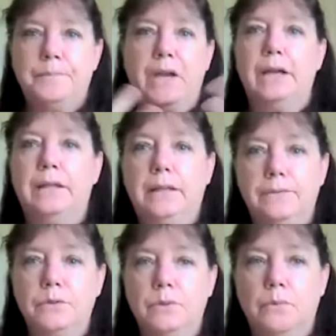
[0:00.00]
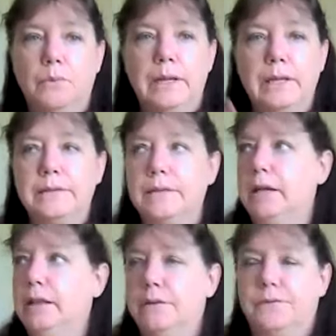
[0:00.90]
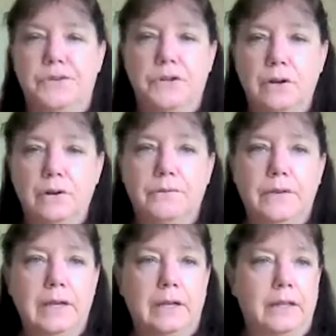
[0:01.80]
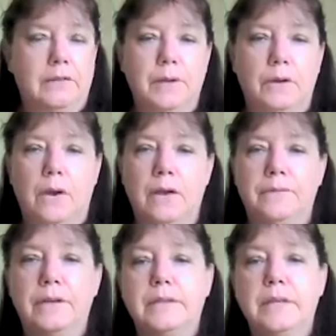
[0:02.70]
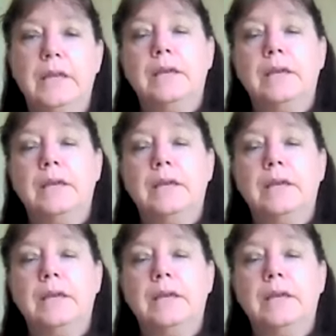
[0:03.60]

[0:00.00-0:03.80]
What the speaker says: I love doing readings. I love photography. I love my graphics.